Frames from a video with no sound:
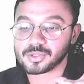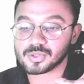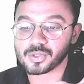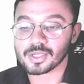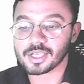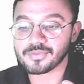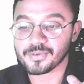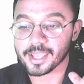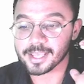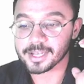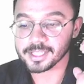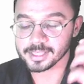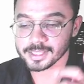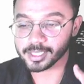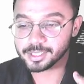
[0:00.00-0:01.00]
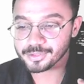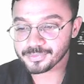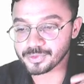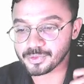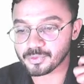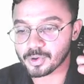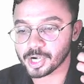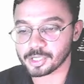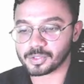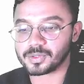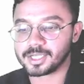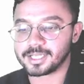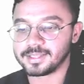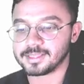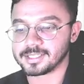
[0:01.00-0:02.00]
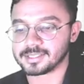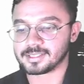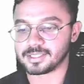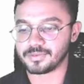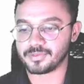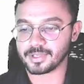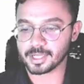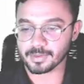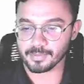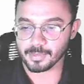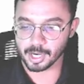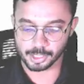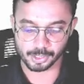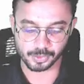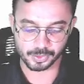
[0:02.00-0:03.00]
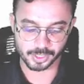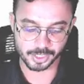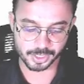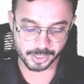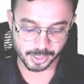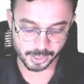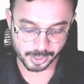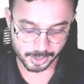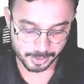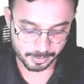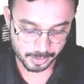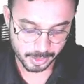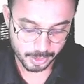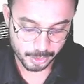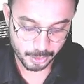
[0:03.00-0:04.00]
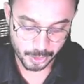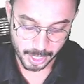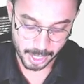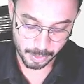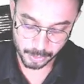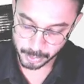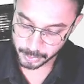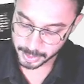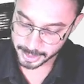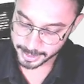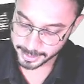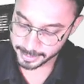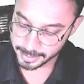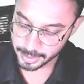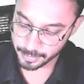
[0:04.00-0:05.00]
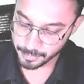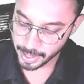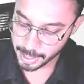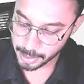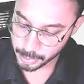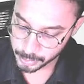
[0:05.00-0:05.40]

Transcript: So if anything, if you want to tell the severe malnutrition, you have to tell the value